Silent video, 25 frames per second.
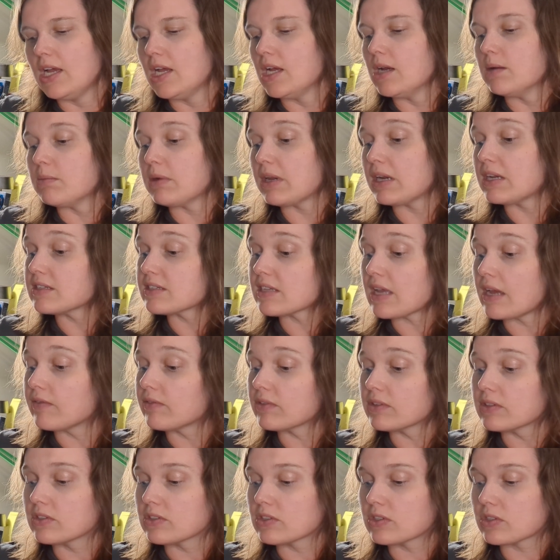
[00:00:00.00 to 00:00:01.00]
But as
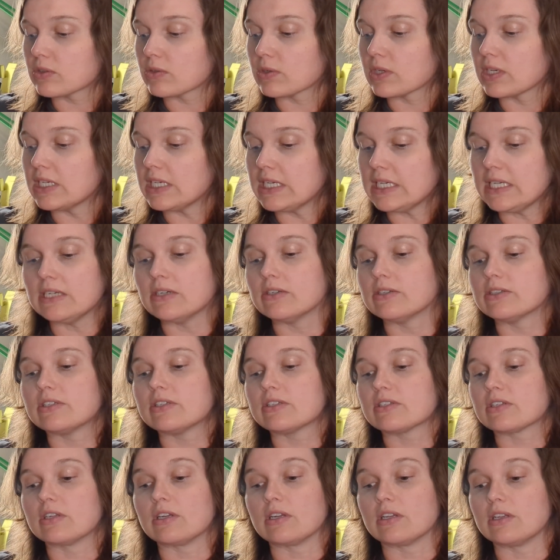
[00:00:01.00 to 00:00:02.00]
Evelyn's story nears
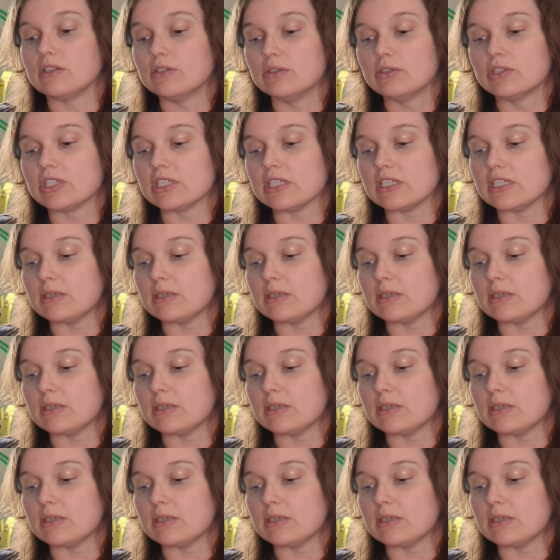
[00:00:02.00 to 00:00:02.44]
its conclusion,